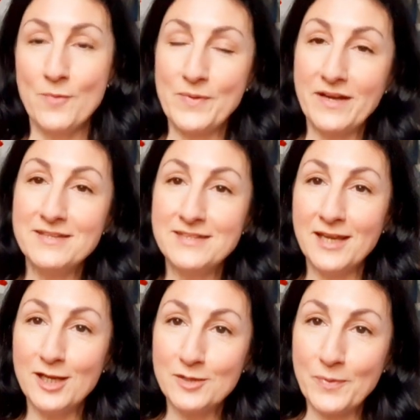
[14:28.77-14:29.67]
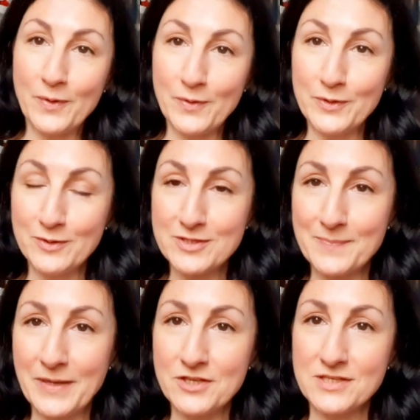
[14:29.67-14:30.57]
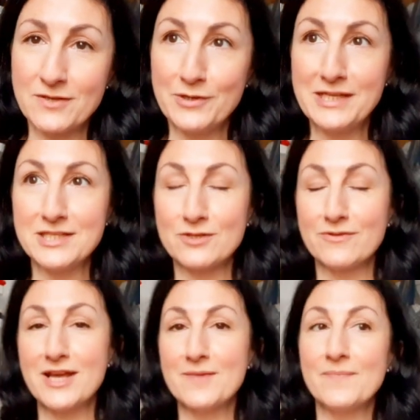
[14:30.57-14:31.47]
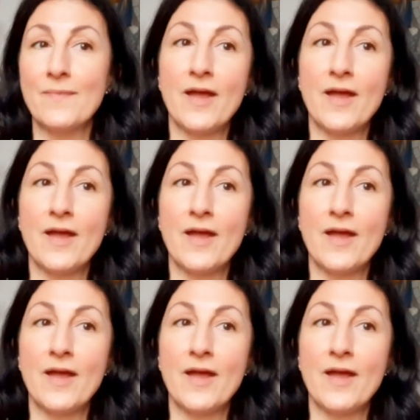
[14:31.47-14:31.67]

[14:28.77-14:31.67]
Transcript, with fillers: But I did put on some pictures on Instagram.